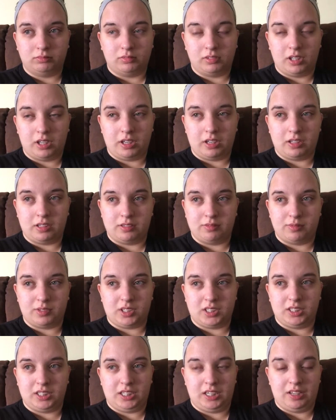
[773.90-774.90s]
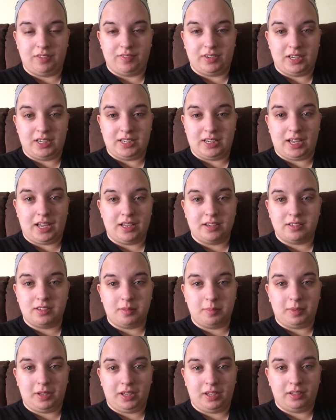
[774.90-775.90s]
He wasn't even a dad
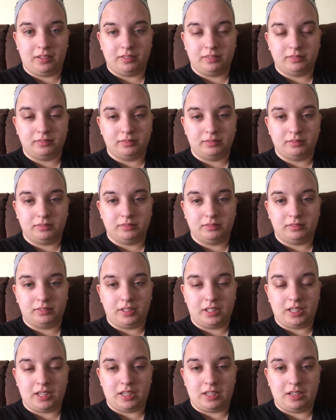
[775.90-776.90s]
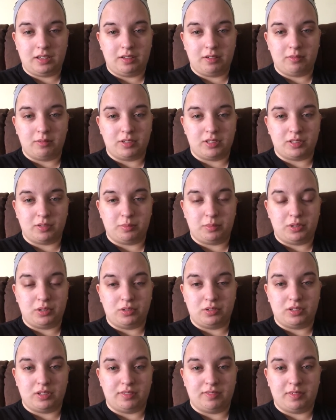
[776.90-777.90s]
to me. He was
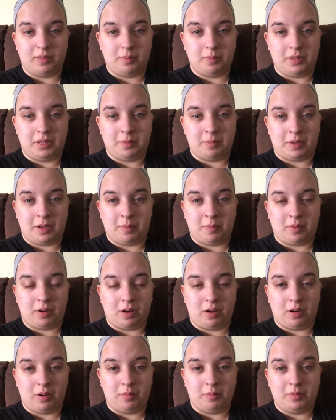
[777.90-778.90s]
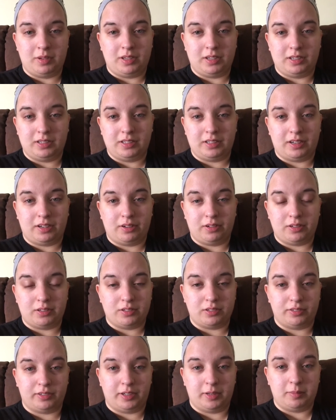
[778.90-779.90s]
abusive and beat my mom and yelled and
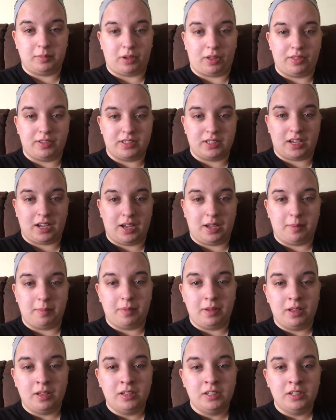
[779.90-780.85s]
screamed all the time.